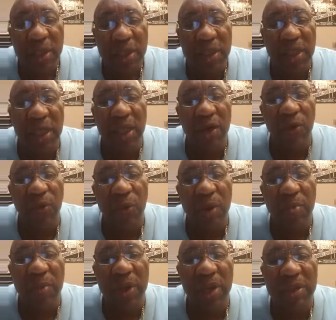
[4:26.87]
deal
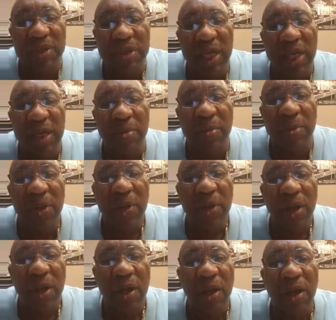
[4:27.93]
with me, or uh, let Him
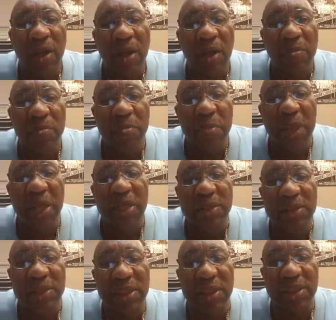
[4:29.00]
uh,
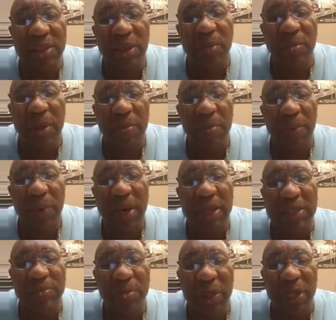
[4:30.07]
minister to me.
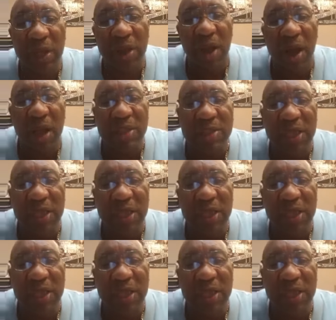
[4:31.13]
Praise be to God.